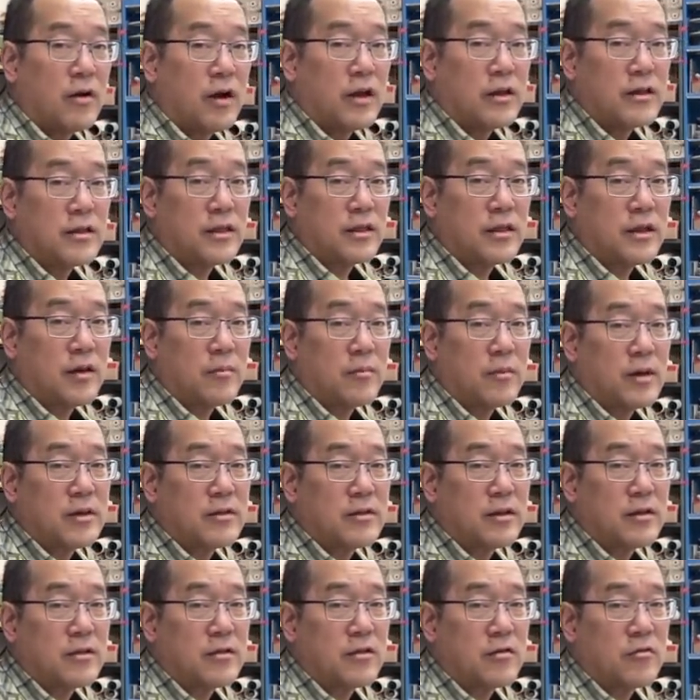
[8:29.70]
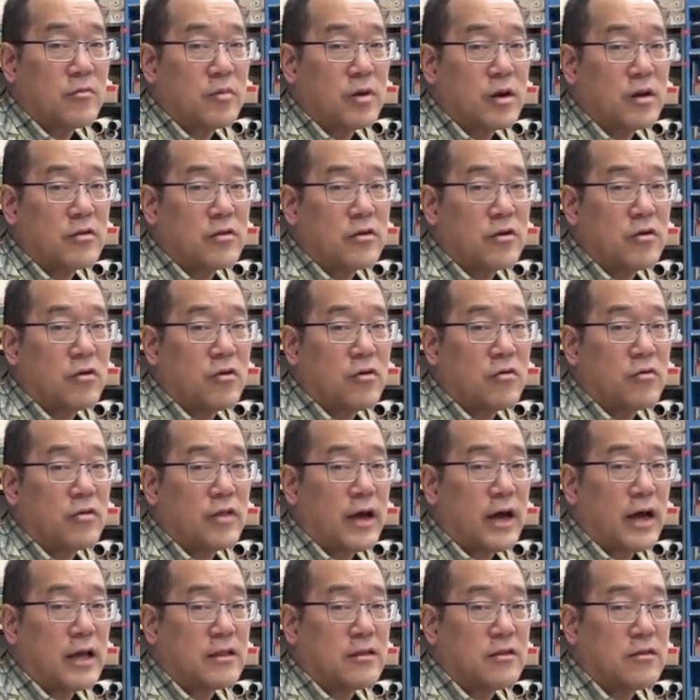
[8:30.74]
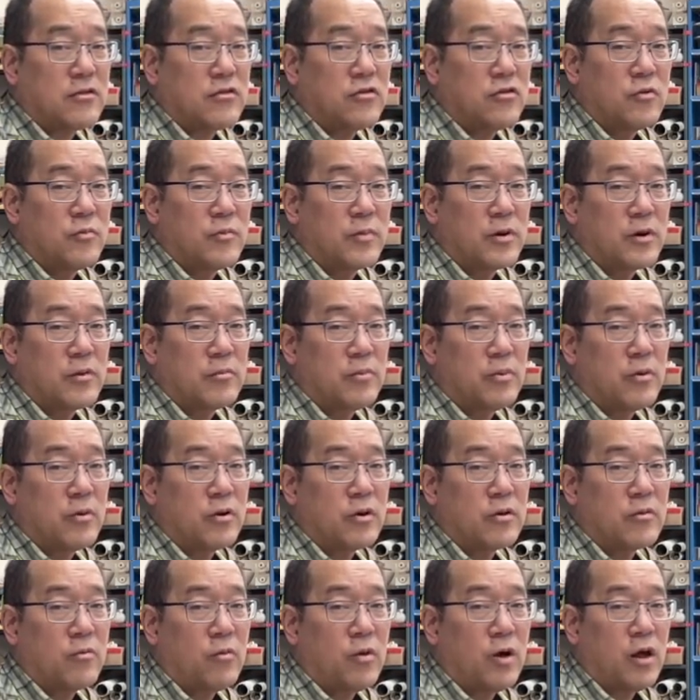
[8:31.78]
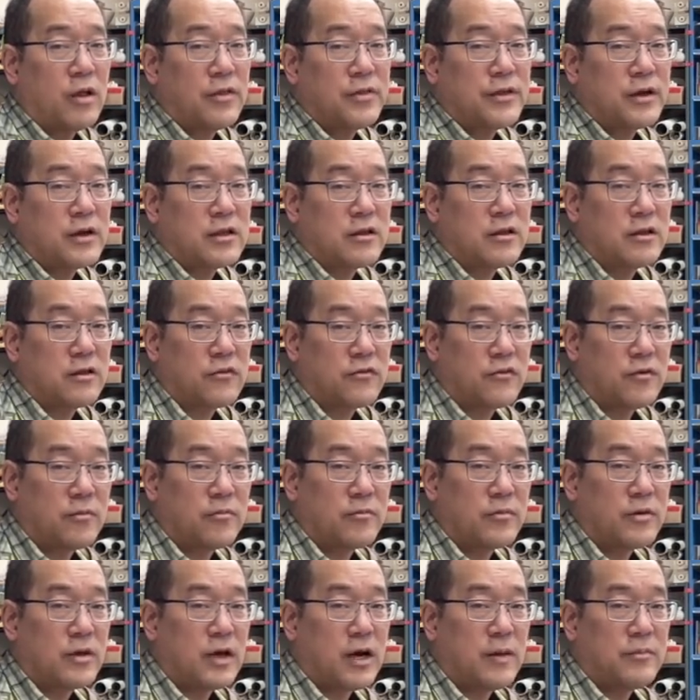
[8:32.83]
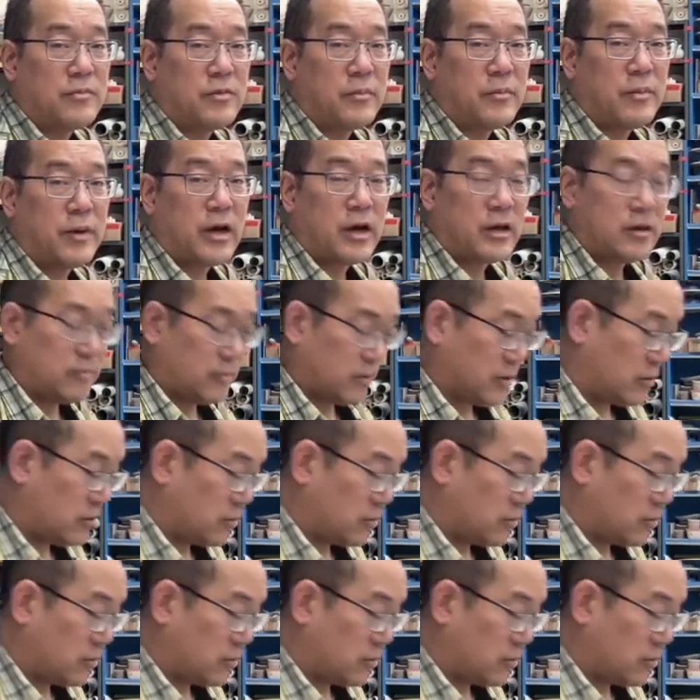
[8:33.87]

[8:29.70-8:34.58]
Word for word: right? Does that make sense, everybody? So that's super important. Wall thickness from top to bottom here